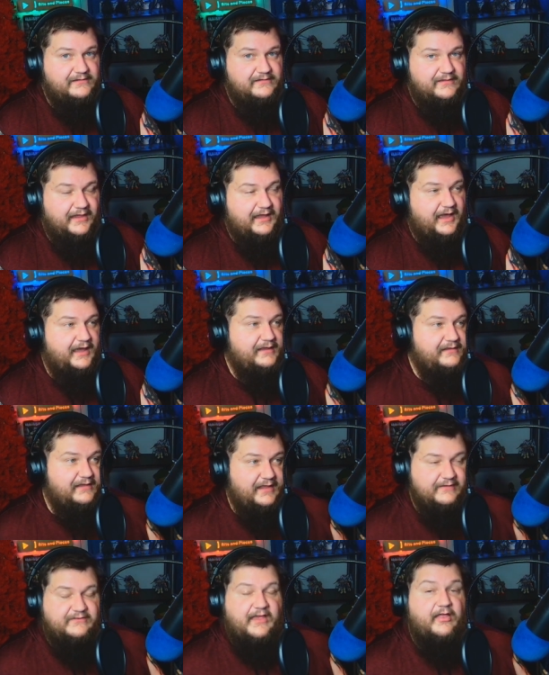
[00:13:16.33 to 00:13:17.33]
Like I,
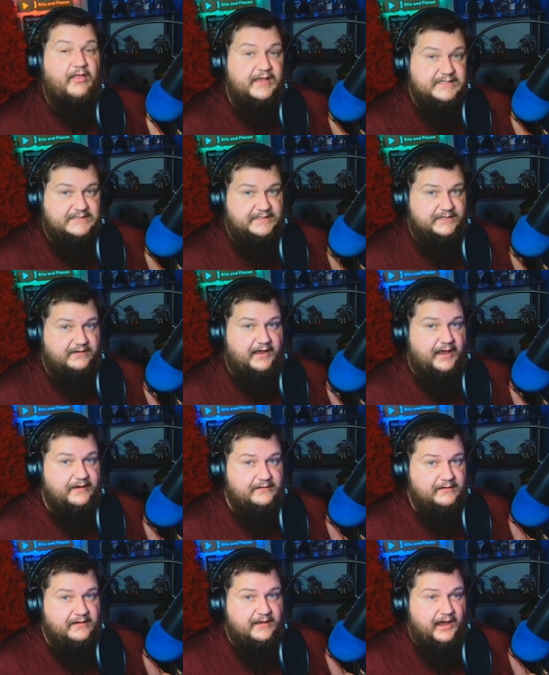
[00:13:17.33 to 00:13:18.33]
that's how I see it.
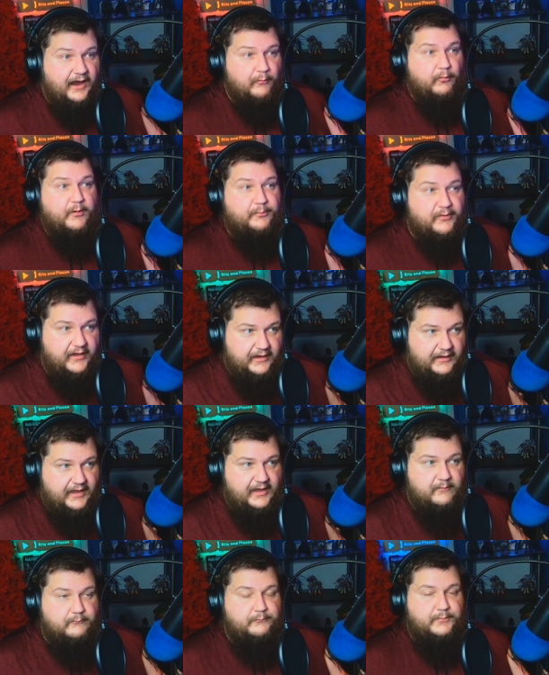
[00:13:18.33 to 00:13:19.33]
I I want to play a
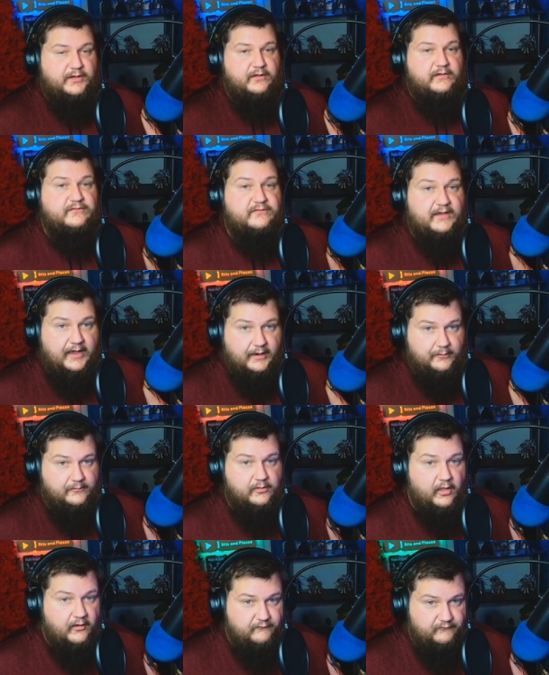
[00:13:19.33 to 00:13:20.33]
game because I
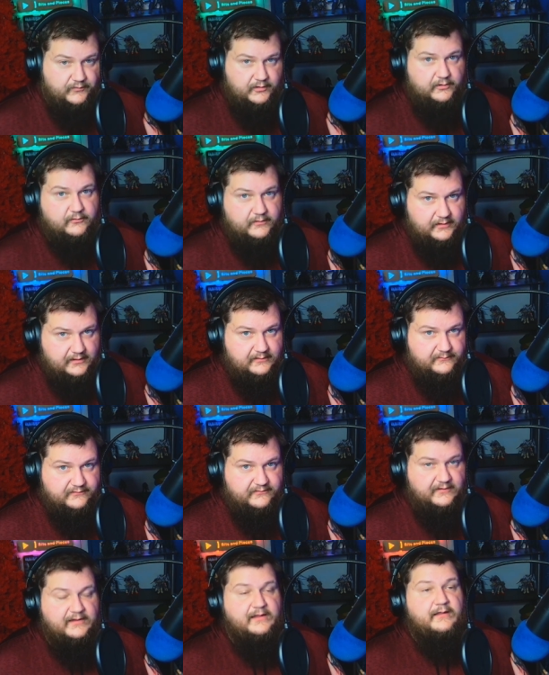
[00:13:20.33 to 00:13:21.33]
love video
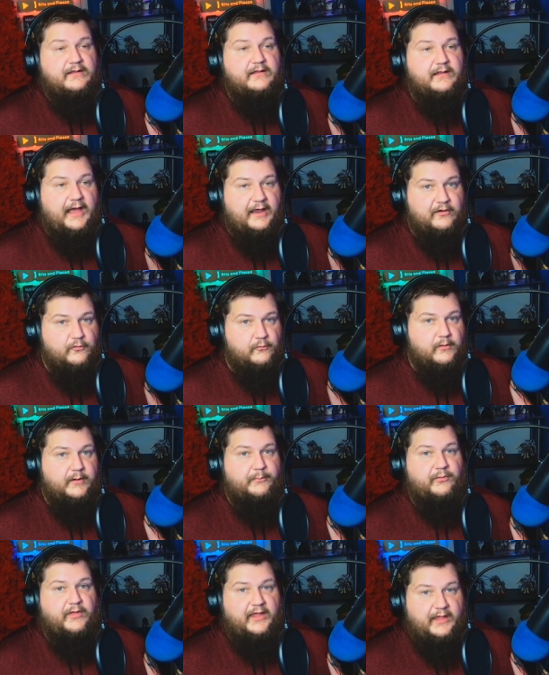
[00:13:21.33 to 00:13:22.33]
games. I don't want
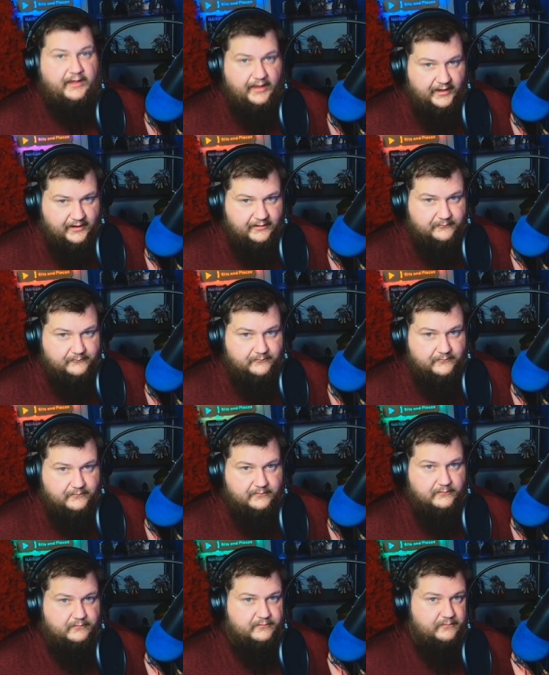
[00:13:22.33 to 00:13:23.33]
to play a game
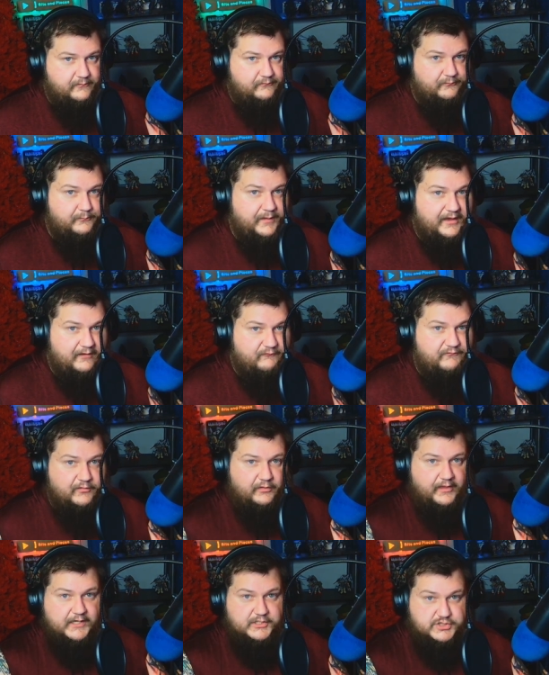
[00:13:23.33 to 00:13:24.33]
to make it feel
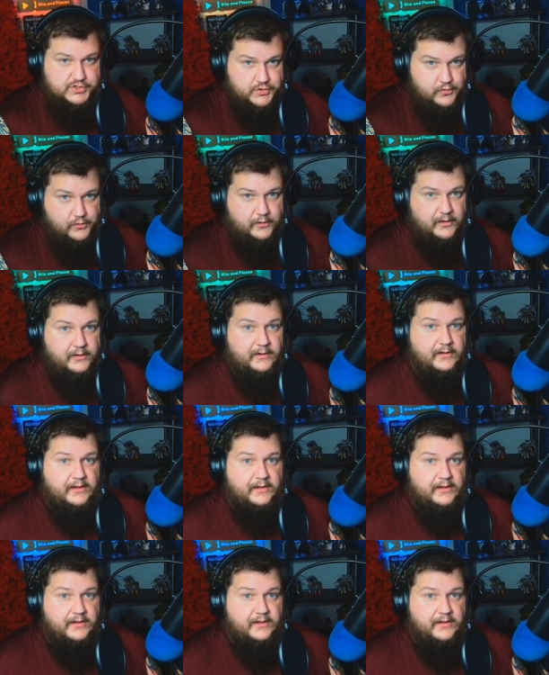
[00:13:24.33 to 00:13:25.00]
like a chore.